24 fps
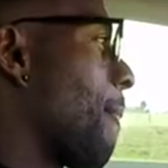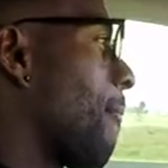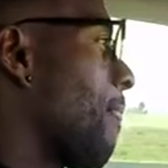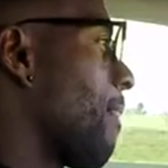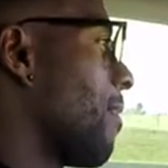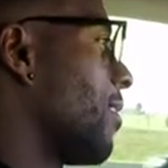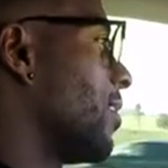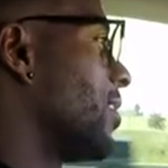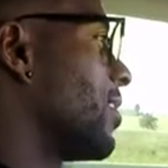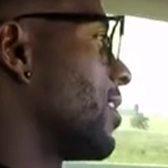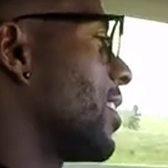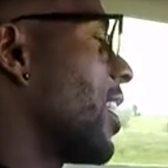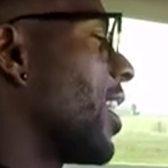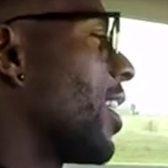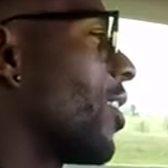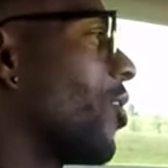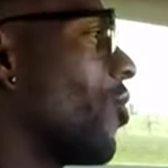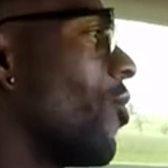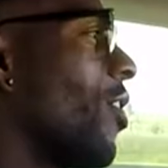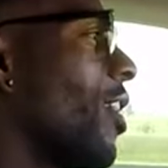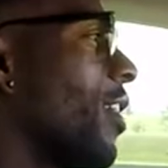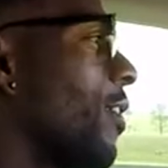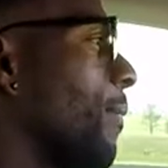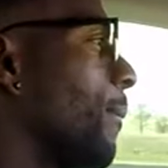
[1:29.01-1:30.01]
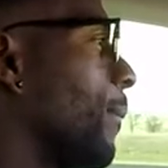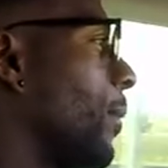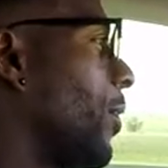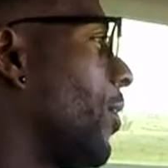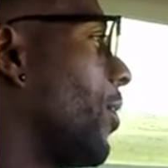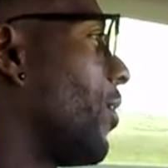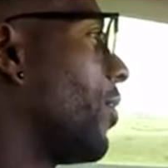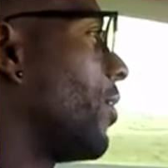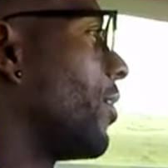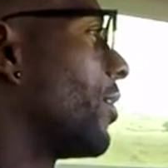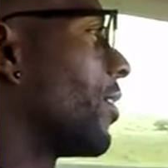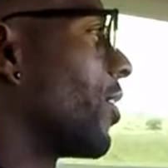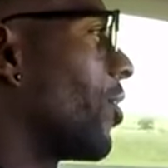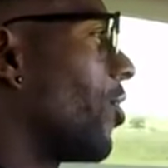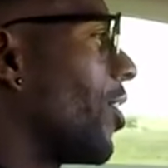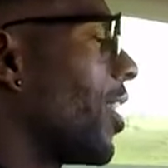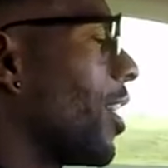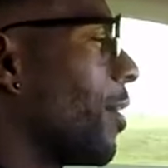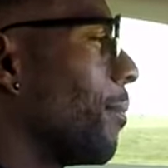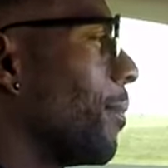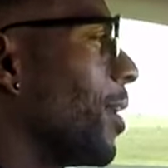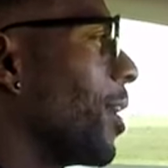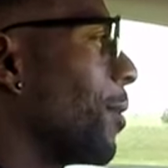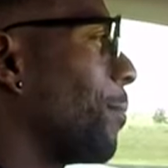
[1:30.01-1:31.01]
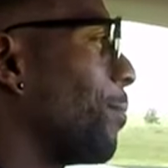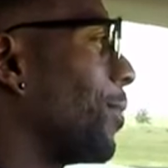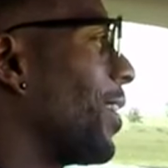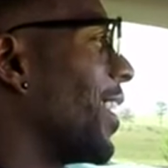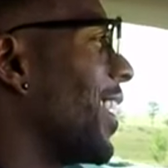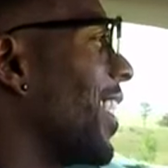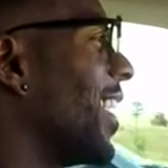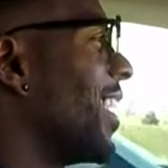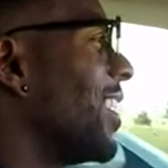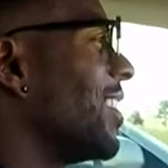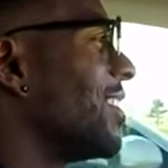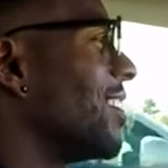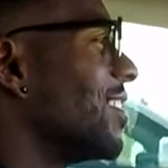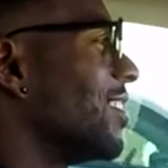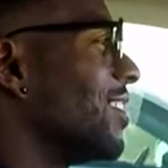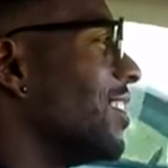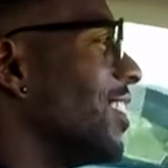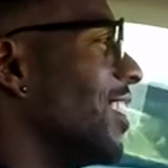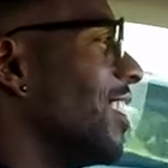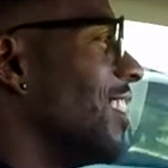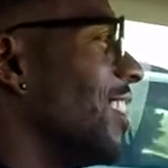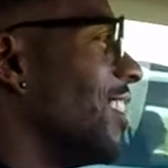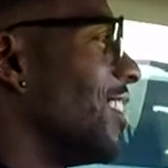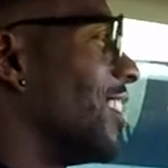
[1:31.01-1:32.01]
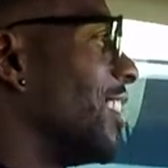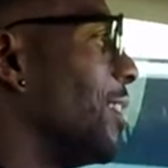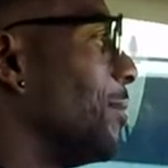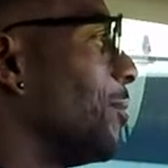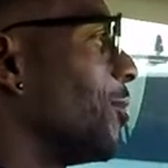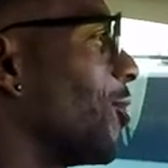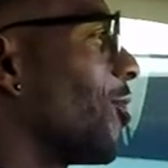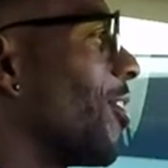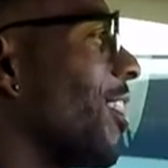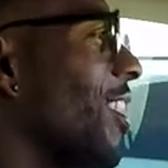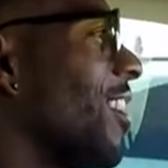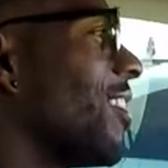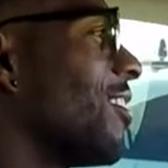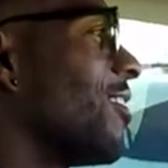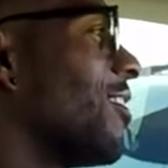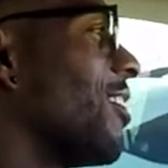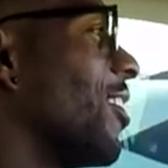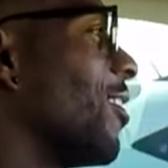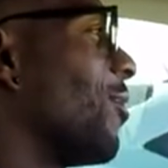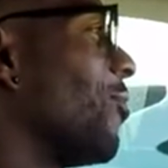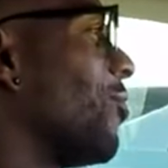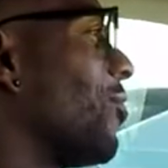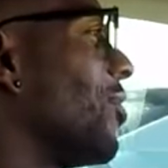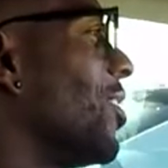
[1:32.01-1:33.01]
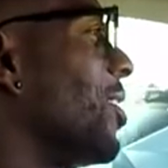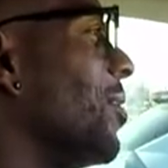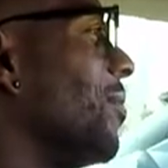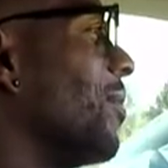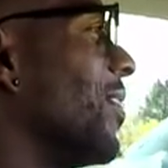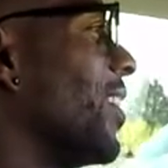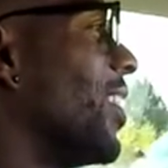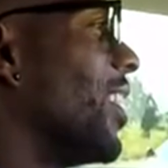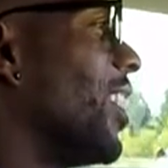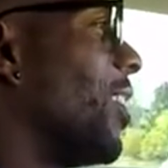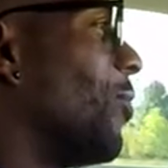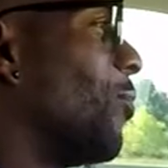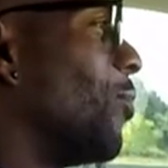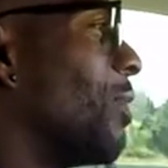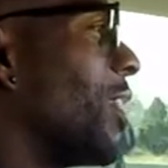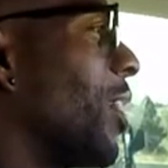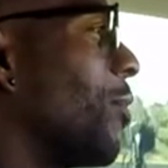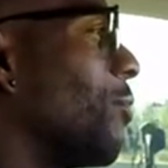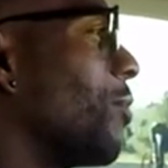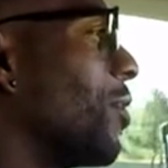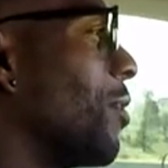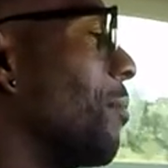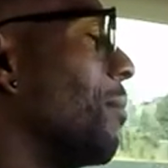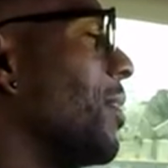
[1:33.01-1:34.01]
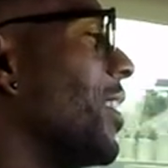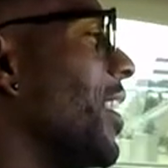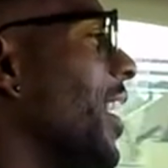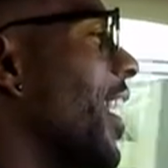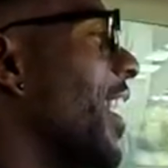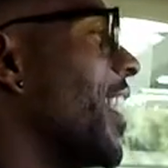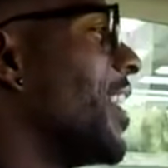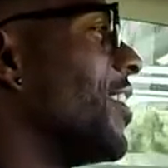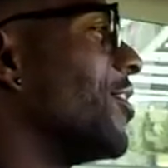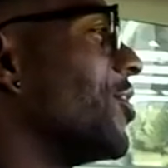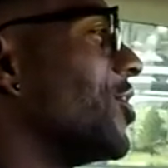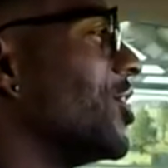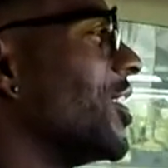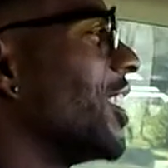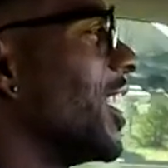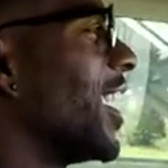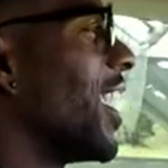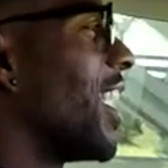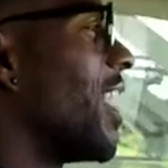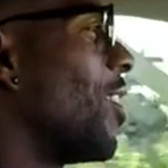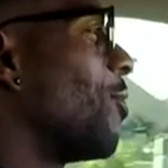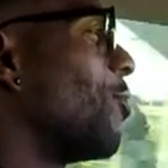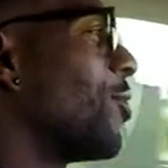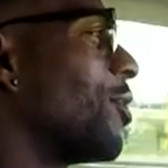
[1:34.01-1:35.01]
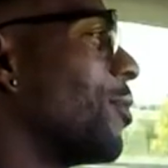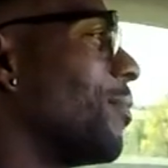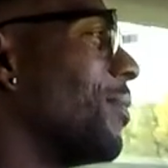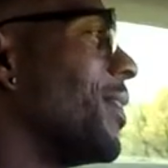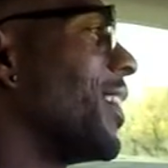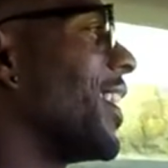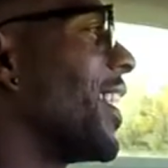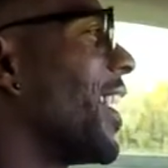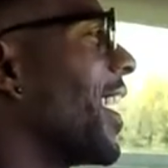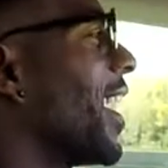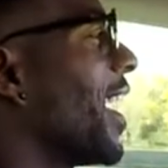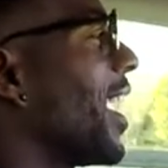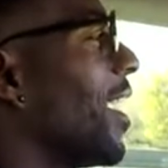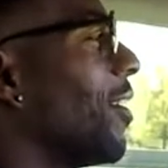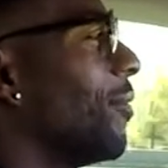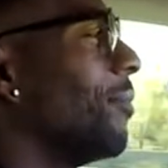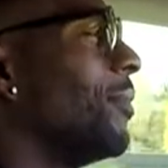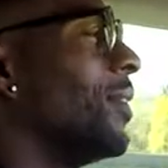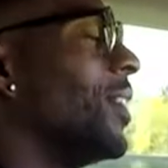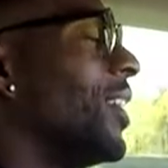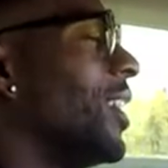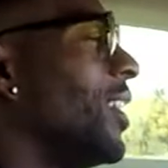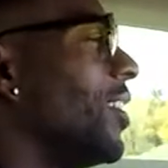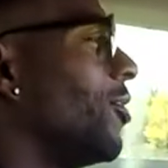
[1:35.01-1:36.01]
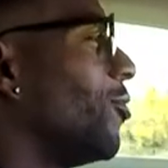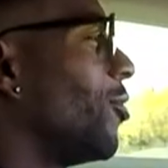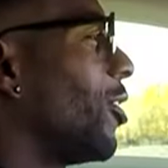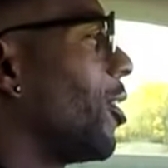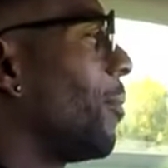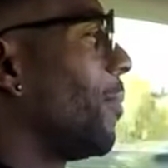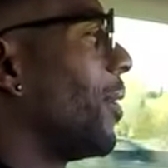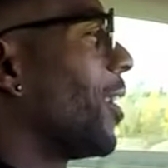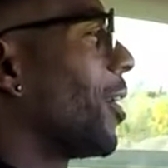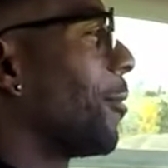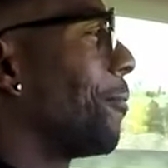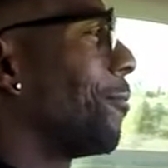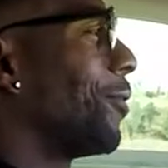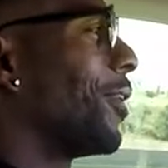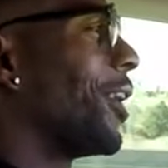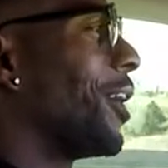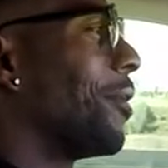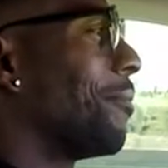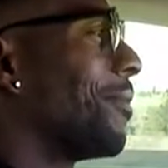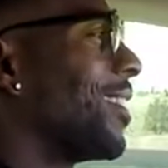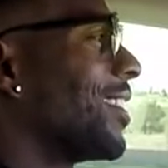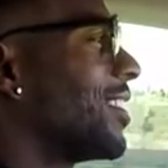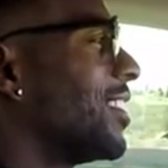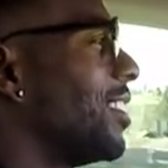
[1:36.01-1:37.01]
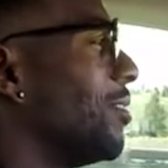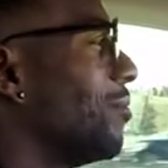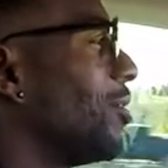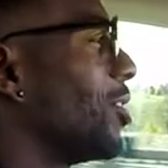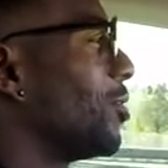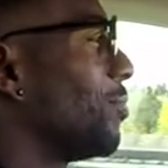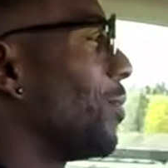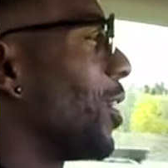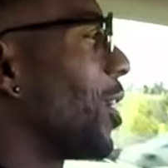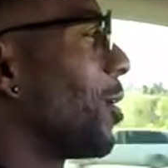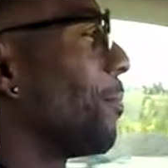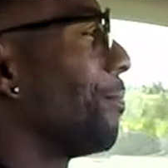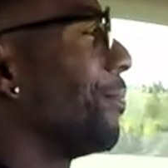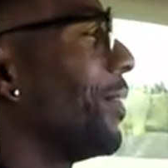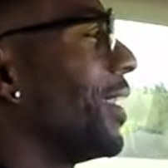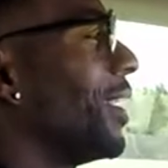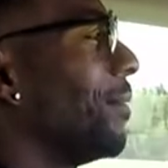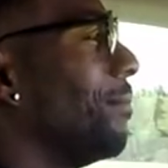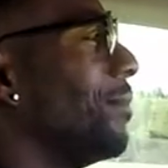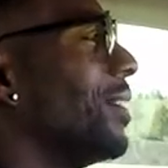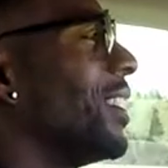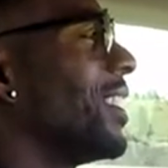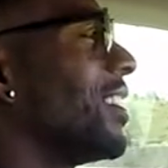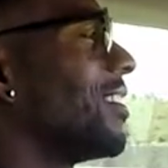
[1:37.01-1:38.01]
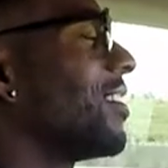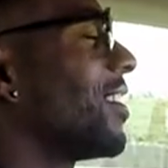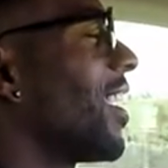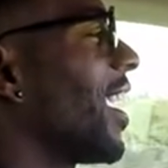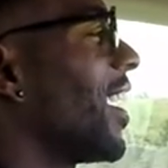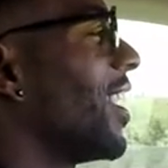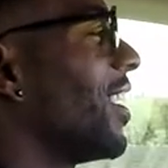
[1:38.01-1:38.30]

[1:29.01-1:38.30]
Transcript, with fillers: just got to go out and ball, go out and make plays, keep the crowd on their feet, man. I want I want to be that energy guy. I want to be that guy when I make a play or my teammates make a play, be excited.